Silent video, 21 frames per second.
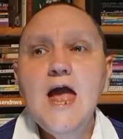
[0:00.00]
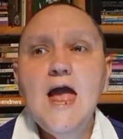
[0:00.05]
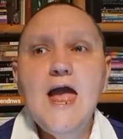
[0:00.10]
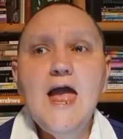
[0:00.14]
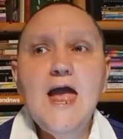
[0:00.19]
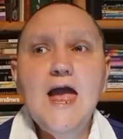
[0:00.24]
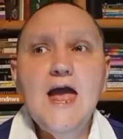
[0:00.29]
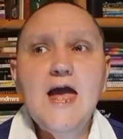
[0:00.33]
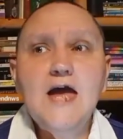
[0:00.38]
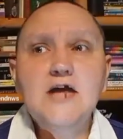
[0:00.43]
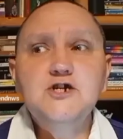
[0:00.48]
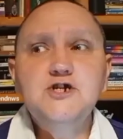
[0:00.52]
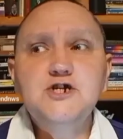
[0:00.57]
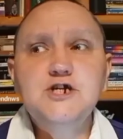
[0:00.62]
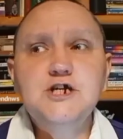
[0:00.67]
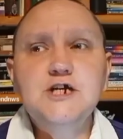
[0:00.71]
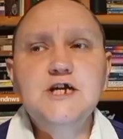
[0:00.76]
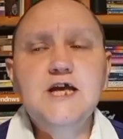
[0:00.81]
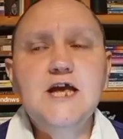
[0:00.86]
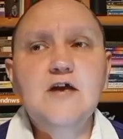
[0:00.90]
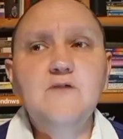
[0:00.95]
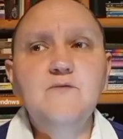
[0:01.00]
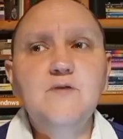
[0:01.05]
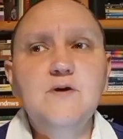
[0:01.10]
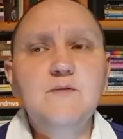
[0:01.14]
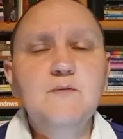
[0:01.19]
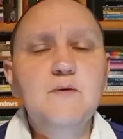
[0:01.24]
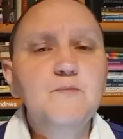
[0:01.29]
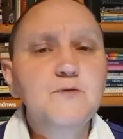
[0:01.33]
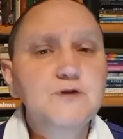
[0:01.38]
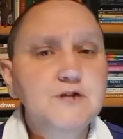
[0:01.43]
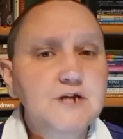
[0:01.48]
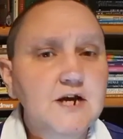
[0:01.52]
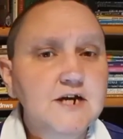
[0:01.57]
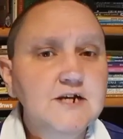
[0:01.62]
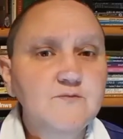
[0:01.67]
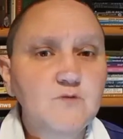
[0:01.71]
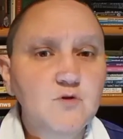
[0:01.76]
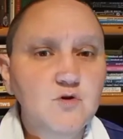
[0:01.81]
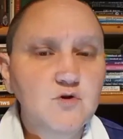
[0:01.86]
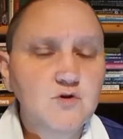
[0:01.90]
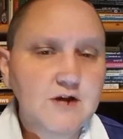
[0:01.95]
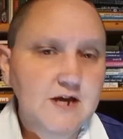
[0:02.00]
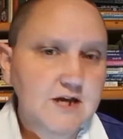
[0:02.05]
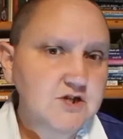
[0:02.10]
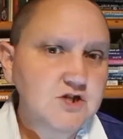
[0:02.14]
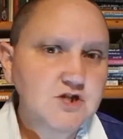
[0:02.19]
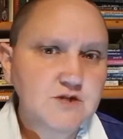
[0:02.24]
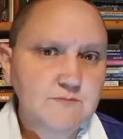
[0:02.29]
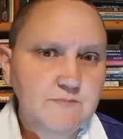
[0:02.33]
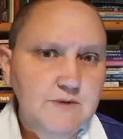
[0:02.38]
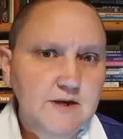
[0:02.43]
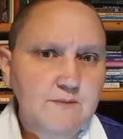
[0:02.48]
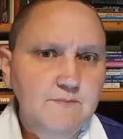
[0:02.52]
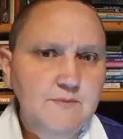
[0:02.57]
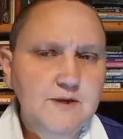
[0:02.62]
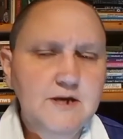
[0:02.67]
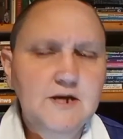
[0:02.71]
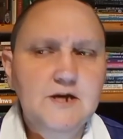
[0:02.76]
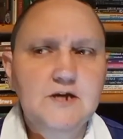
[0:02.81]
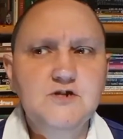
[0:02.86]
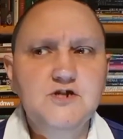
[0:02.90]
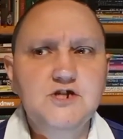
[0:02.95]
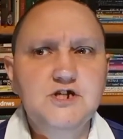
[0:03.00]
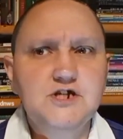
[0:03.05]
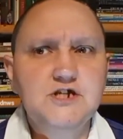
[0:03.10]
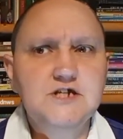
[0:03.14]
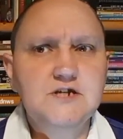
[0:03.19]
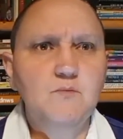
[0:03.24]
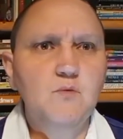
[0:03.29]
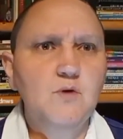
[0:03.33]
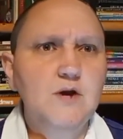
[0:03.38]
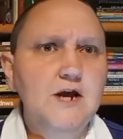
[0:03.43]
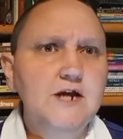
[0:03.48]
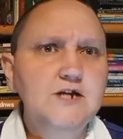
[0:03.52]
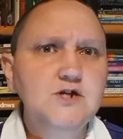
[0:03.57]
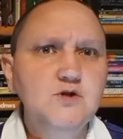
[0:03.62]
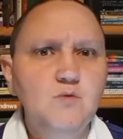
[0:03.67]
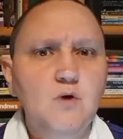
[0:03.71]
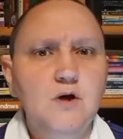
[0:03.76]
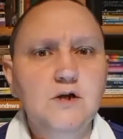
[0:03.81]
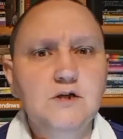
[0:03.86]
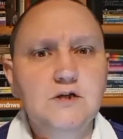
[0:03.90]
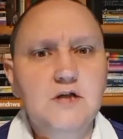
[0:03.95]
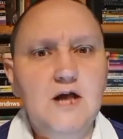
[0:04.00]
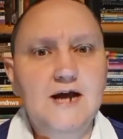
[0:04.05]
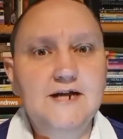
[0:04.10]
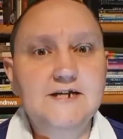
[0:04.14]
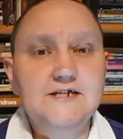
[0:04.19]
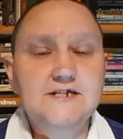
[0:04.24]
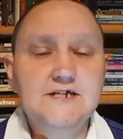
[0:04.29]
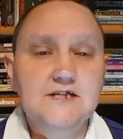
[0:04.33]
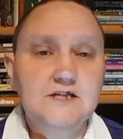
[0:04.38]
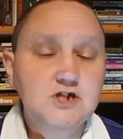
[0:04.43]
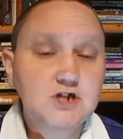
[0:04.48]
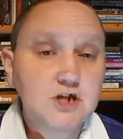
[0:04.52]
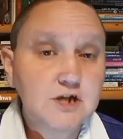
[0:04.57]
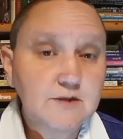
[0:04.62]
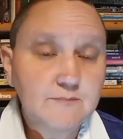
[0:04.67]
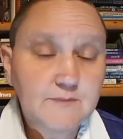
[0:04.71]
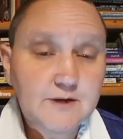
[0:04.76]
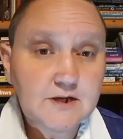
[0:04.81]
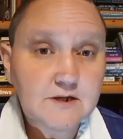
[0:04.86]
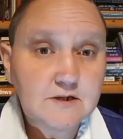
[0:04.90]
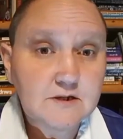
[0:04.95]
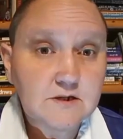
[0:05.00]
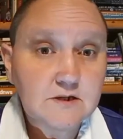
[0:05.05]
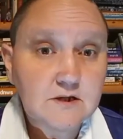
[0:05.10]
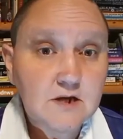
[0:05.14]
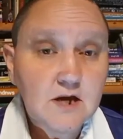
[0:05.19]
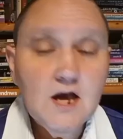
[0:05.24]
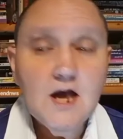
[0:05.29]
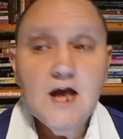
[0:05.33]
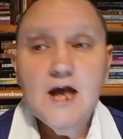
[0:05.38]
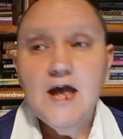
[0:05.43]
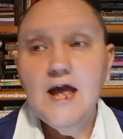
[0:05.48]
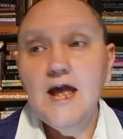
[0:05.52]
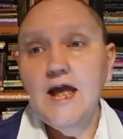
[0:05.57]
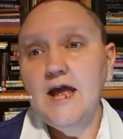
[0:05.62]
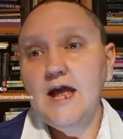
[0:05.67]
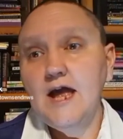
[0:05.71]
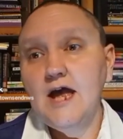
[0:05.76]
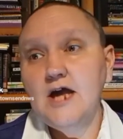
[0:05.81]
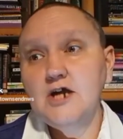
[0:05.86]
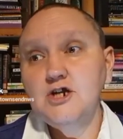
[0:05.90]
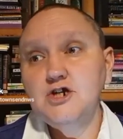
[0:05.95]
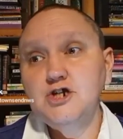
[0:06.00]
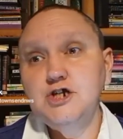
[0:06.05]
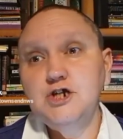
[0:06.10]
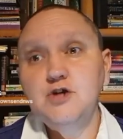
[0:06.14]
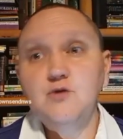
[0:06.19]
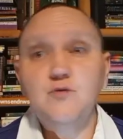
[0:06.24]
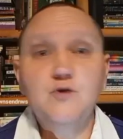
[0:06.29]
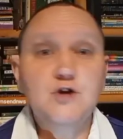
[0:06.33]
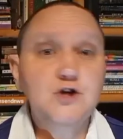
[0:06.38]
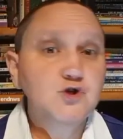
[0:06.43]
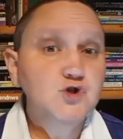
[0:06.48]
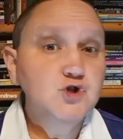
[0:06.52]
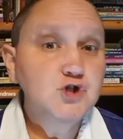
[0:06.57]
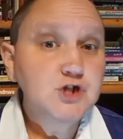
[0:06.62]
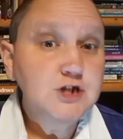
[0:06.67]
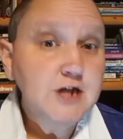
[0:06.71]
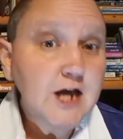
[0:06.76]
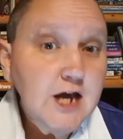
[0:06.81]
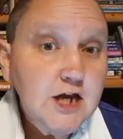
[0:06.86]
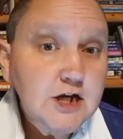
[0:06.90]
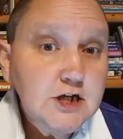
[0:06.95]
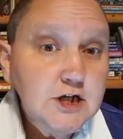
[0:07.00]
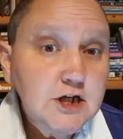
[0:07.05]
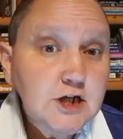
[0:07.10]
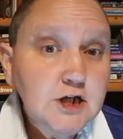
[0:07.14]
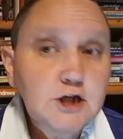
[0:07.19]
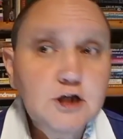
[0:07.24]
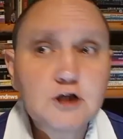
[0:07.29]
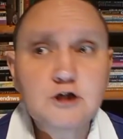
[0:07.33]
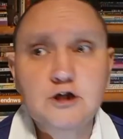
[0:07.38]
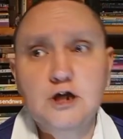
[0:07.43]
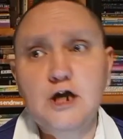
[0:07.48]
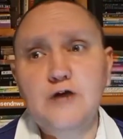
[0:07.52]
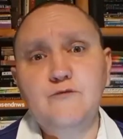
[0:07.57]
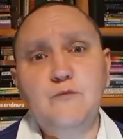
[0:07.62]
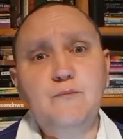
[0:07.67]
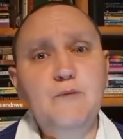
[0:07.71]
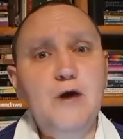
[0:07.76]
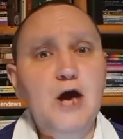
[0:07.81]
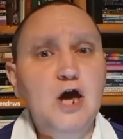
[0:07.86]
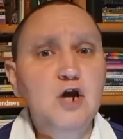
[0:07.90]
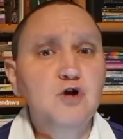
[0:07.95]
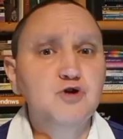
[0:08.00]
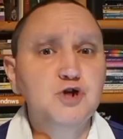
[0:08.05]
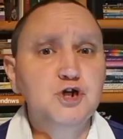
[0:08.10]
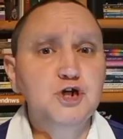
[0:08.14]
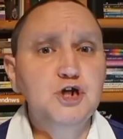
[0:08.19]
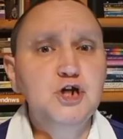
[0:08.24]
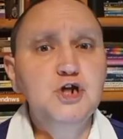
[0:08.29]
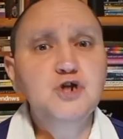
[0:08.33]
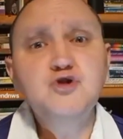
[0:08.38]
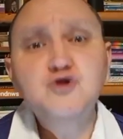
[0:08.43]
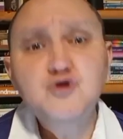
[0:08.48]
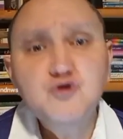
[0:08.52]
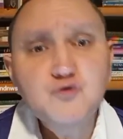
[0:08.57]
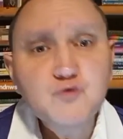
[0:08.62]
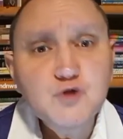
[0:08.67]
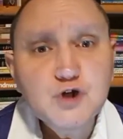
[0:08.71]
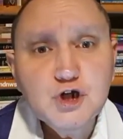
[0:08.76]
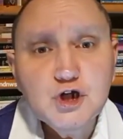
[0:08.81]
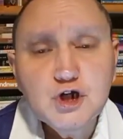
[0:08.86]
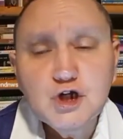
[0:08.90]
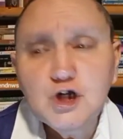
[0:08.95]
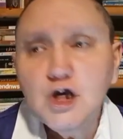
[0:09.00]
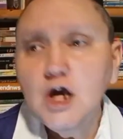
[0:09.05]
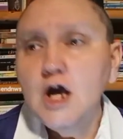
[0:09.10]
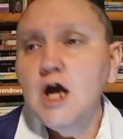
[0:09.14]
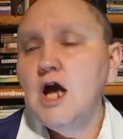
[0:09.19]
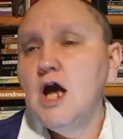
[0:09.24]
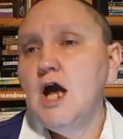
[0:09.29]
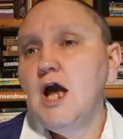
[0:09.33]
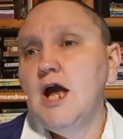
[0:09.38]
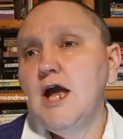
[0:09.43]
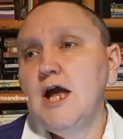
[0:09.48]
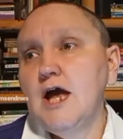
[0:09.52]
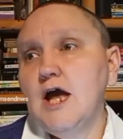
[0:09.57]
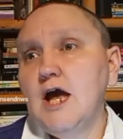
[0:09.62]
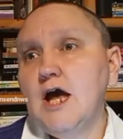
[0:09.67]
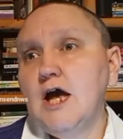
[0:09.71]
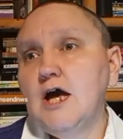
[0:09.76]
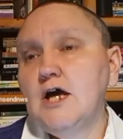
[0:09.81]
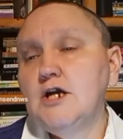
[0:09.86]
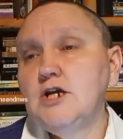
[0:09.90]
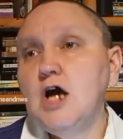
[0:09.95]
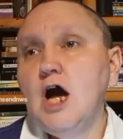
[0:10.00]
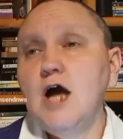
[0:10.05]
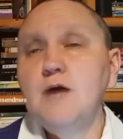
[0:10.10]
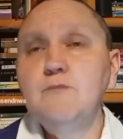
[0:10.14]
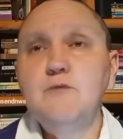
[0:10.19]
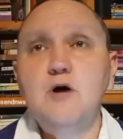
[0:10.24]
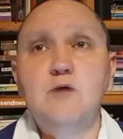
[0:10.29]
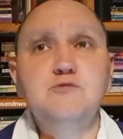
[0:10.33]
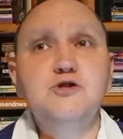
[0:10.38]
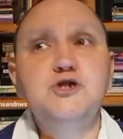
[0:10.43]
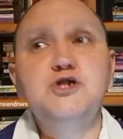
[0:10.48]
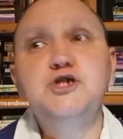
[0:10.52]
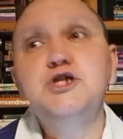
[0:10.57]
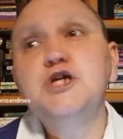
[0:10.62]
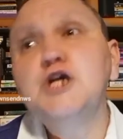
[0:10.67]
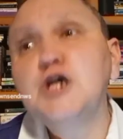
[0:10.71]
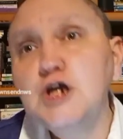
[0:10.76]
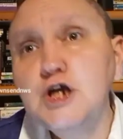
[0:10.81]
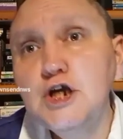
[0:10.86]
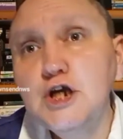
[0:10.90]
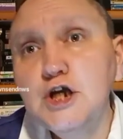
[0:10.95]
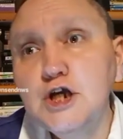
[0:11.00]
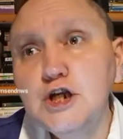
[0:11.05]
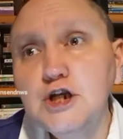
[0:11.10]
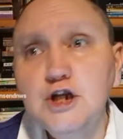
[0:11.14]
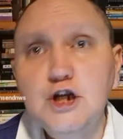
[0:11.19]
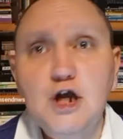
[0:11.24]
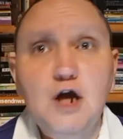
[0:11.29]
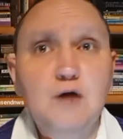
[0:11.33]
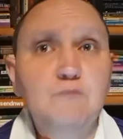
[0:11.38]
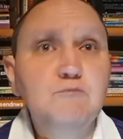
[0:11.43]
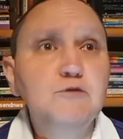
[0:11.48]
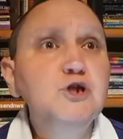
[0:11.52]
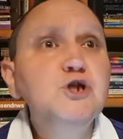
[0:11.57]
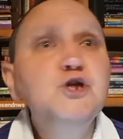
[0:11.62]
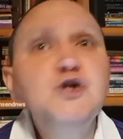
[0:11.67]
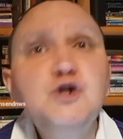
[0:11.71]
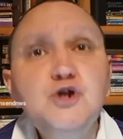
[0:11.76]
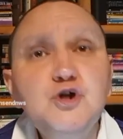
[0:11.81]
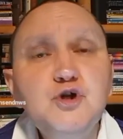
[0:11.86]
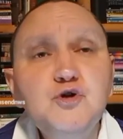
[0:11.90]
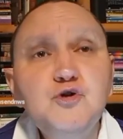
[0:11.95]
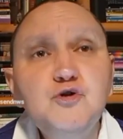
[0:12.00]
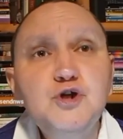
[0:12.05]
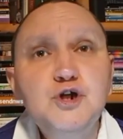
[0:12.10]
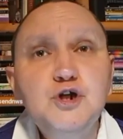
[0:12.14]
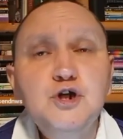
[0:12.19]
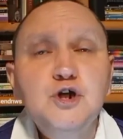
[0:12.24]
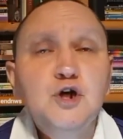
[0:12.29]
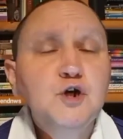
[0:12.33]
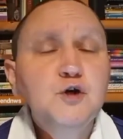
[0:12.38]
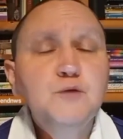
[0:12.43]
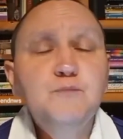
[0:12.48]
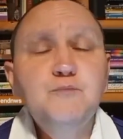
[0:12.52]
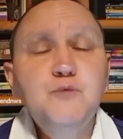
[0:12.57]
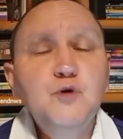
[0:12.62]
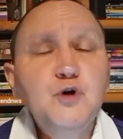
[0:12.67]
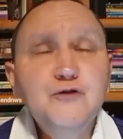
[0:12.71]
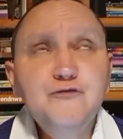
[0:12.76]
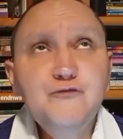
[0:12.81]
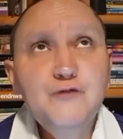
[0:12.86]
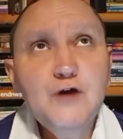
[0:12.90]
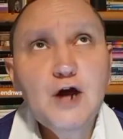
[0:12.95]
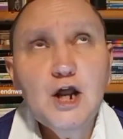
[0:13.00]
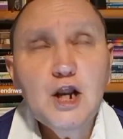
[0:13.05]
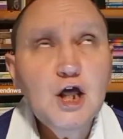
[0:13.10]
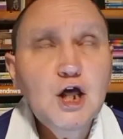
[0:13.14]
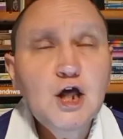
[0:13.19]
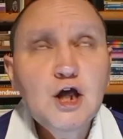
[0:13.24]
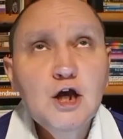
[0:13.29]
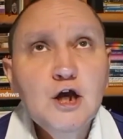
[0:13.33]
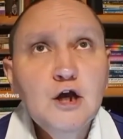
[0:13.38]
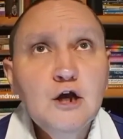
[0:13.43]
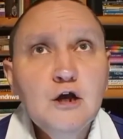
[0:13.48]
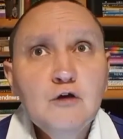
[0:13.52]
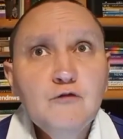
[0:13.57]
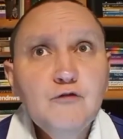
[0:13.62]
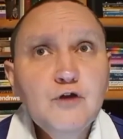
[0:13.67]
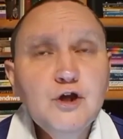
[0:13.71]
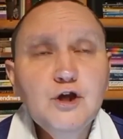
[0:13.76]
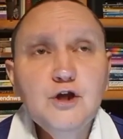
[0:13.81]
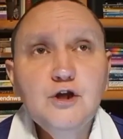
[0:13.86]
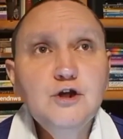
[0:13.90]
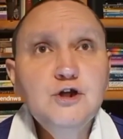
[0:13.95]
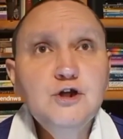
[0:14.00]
And she gave him a protective order against me because she said what I do online is illegitimate and she don't understand it. And I have a pattern in history and I'm obscene and I'm lewd. And the poor fella that,